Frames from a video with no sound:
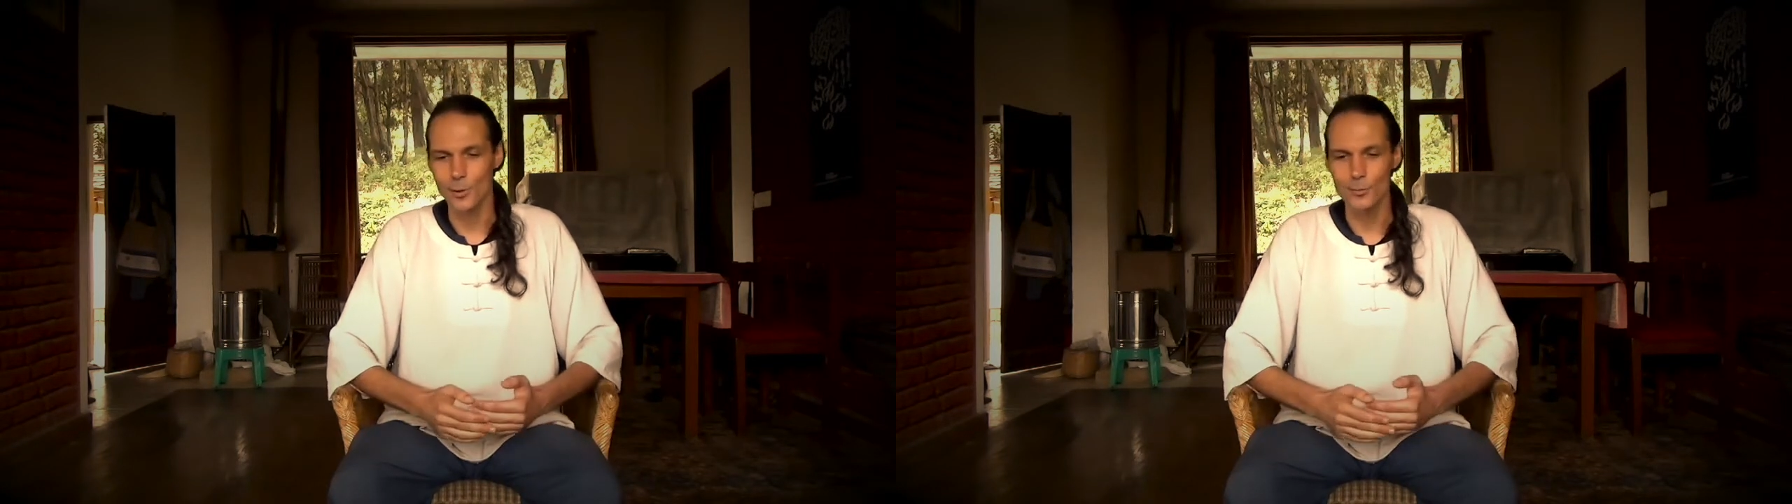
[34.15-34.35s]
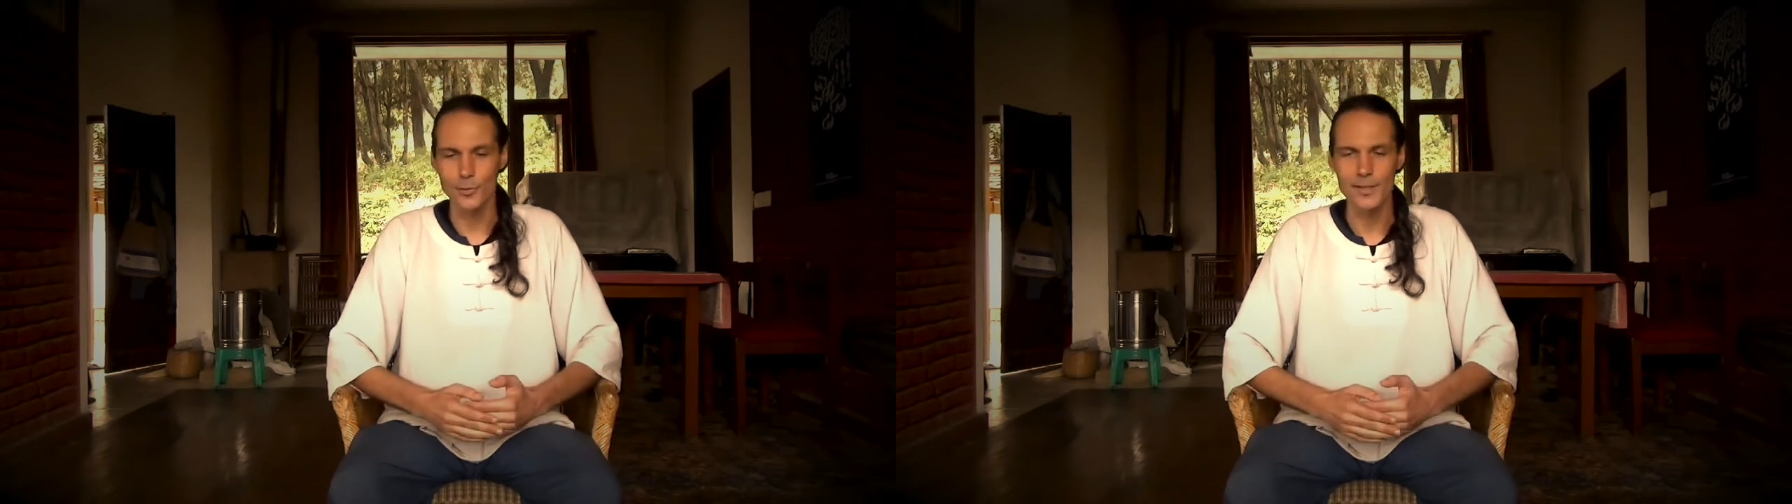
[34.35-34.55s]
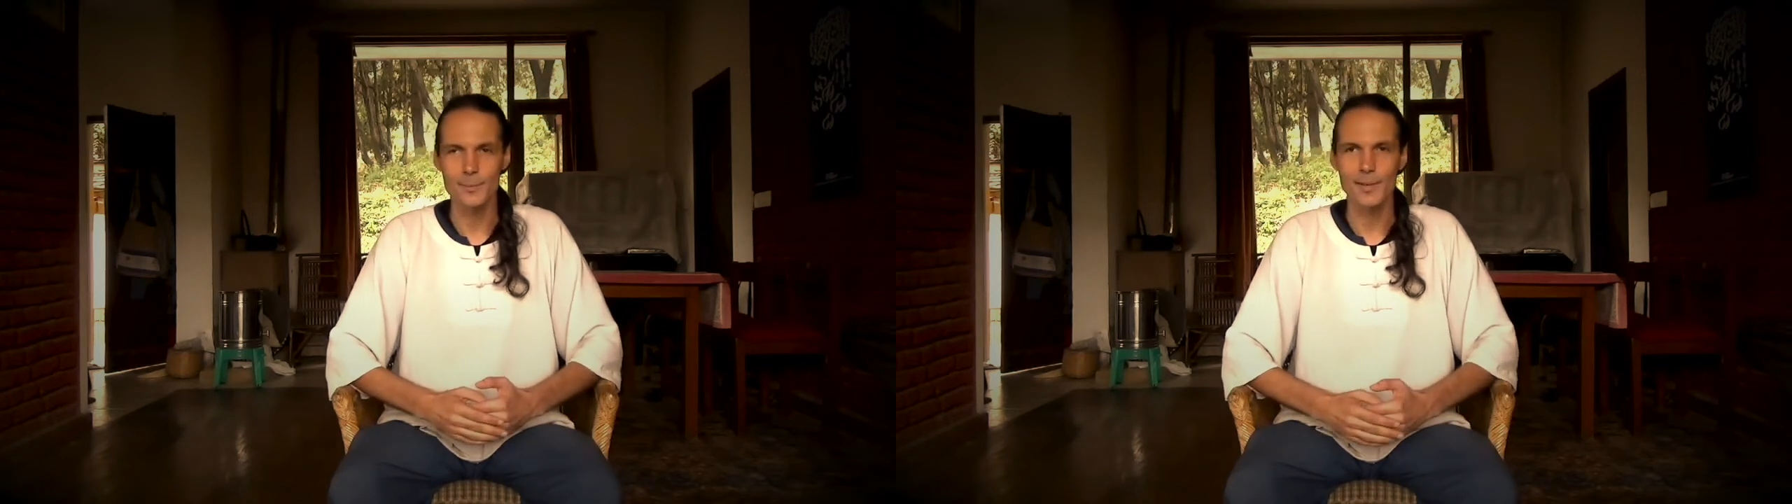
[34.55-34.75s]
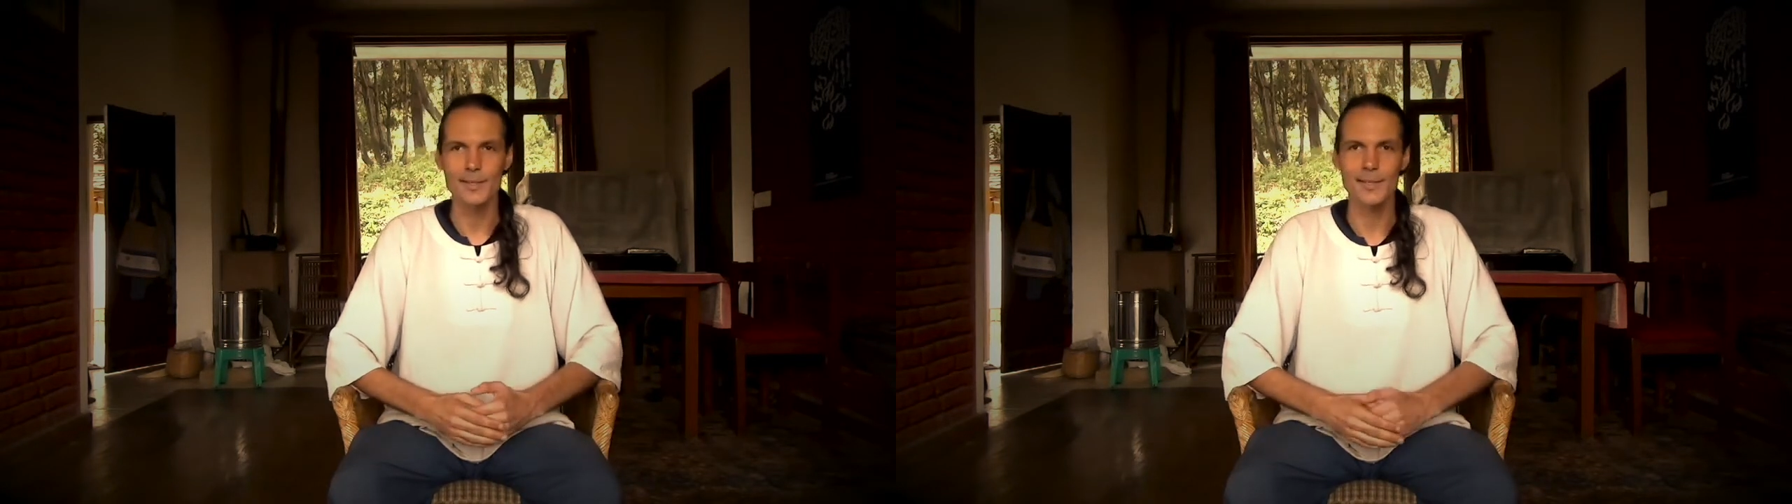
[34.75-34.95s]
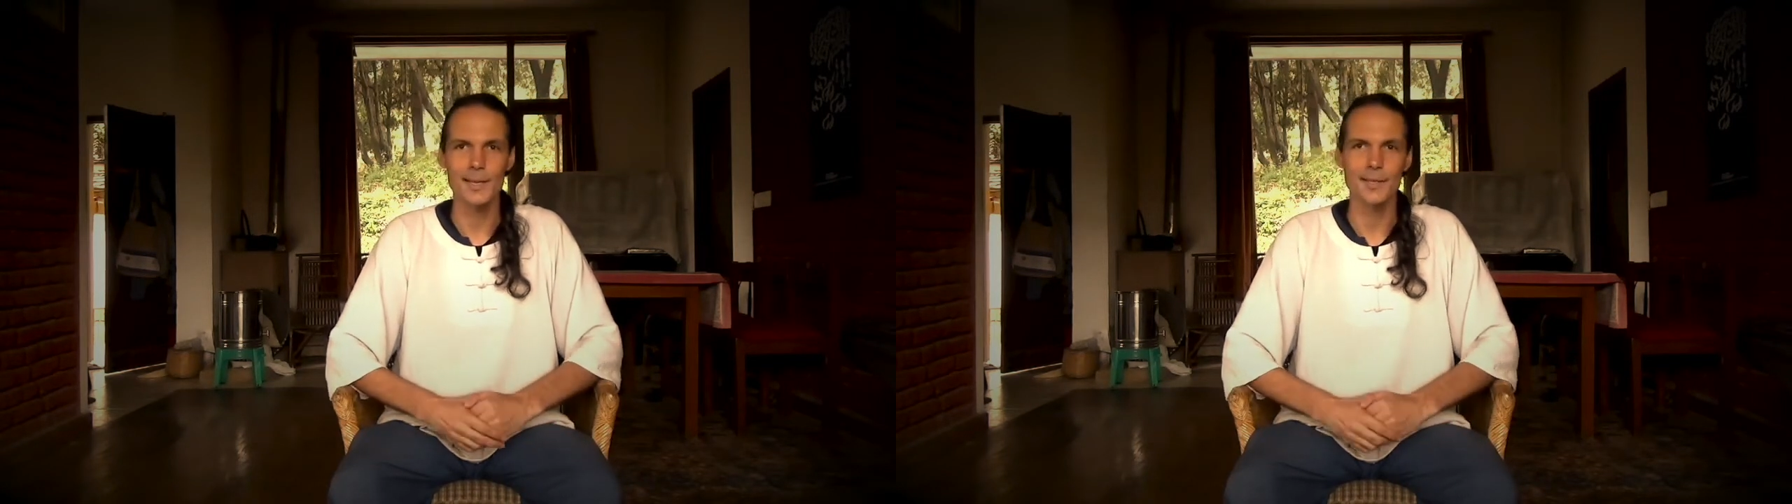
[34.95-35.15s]
conference by
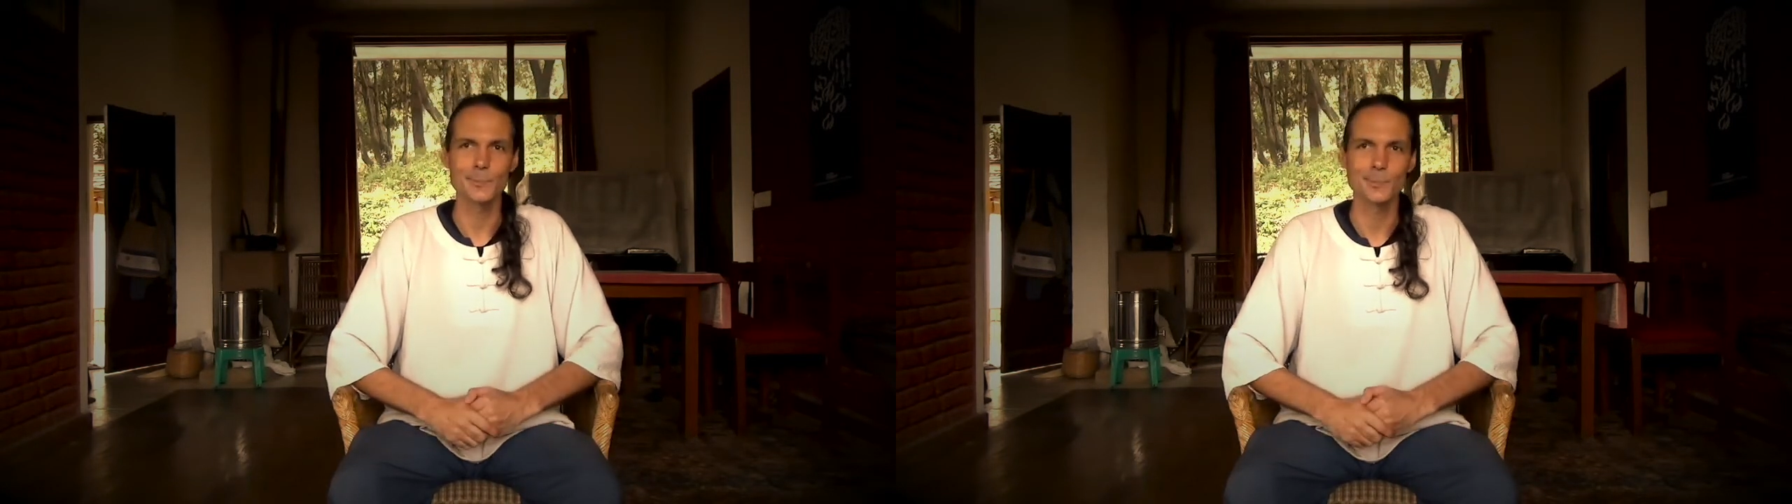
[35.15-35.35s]
saying,